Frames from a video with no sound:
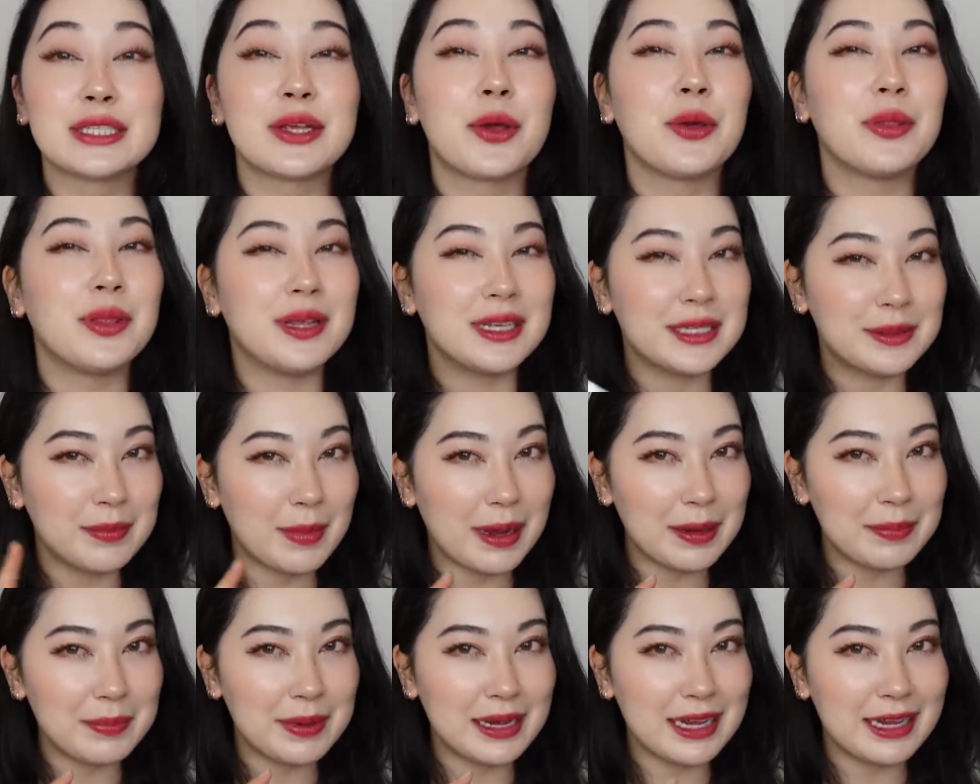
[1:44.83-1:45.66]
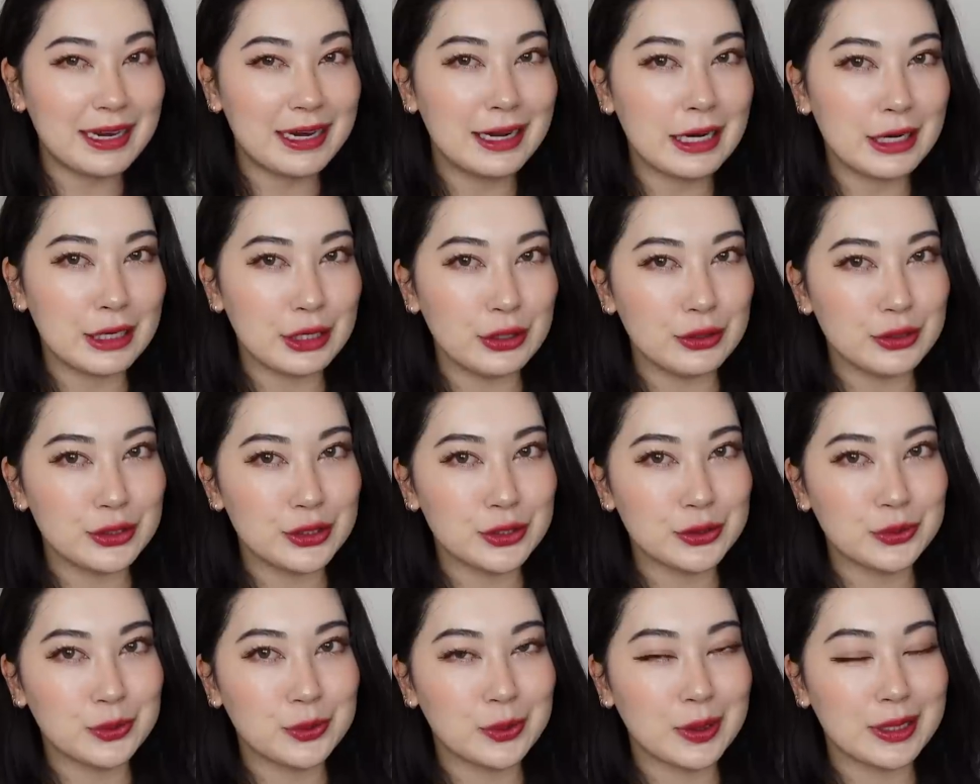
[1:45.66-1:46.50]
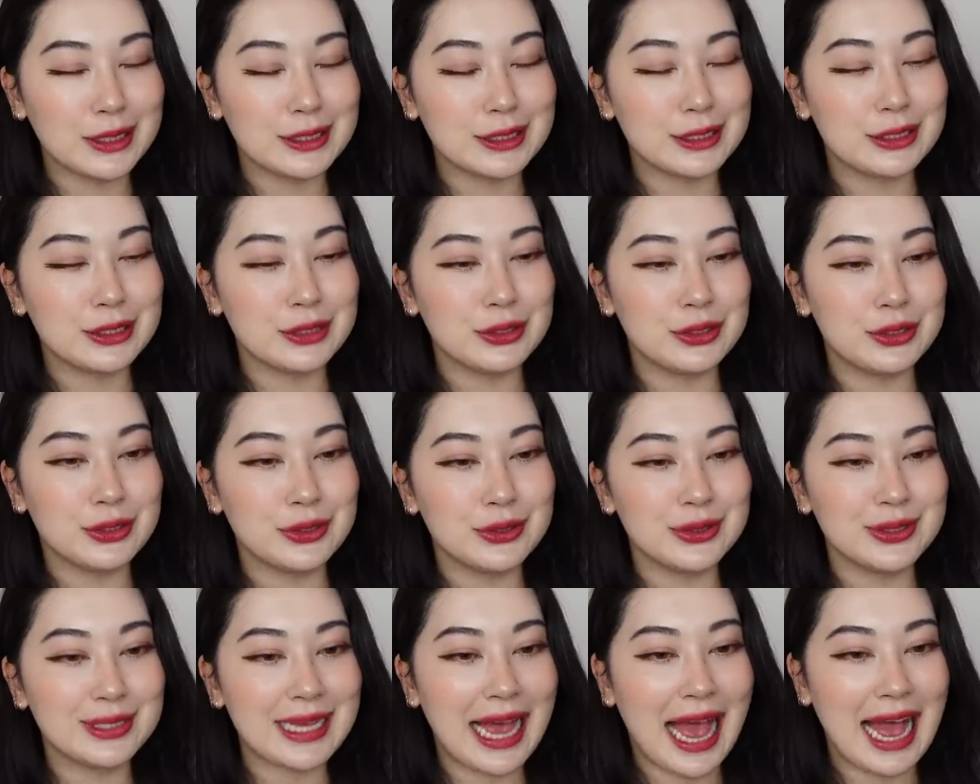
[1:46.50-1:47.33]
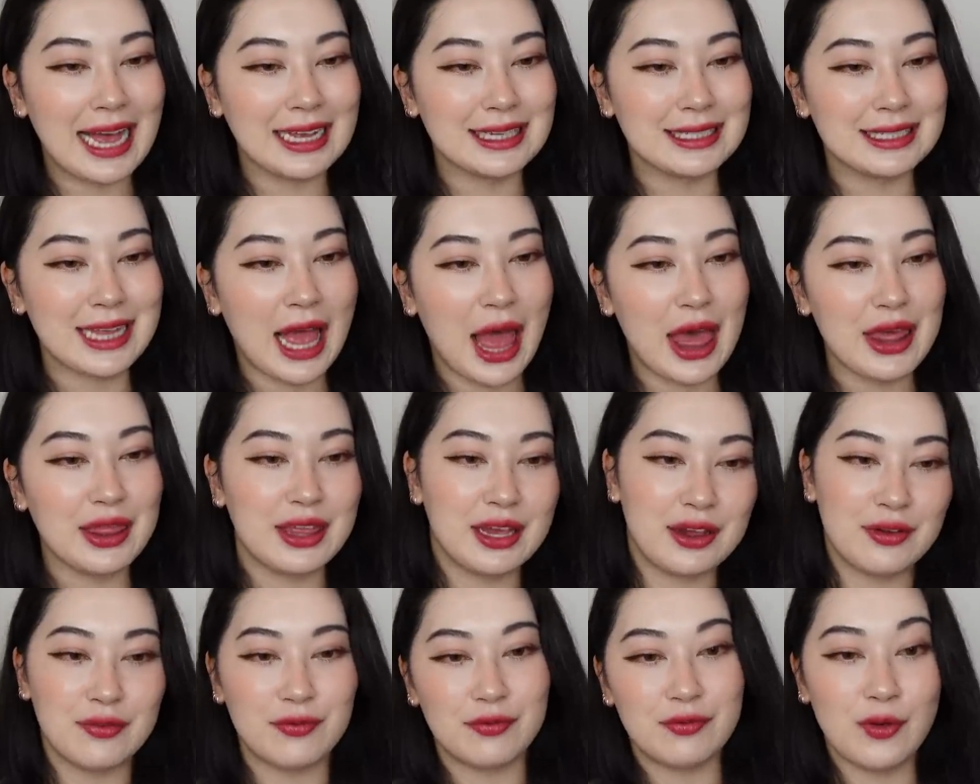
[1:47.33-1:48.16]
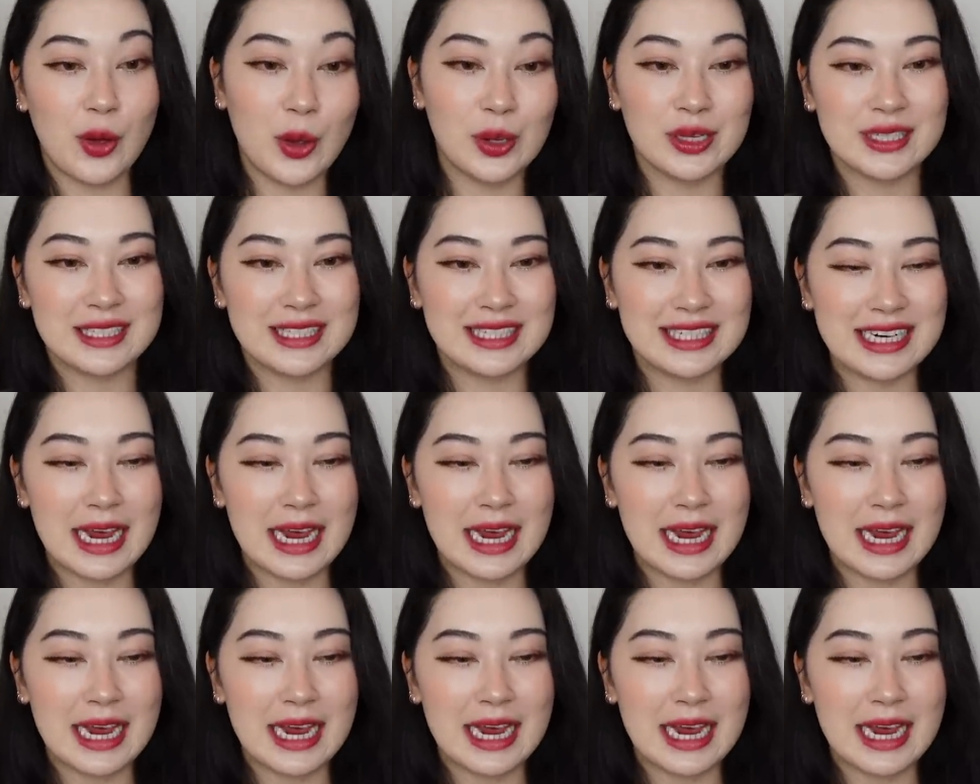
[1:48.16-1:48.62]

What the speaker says: so this might be an unusual one to choose as the first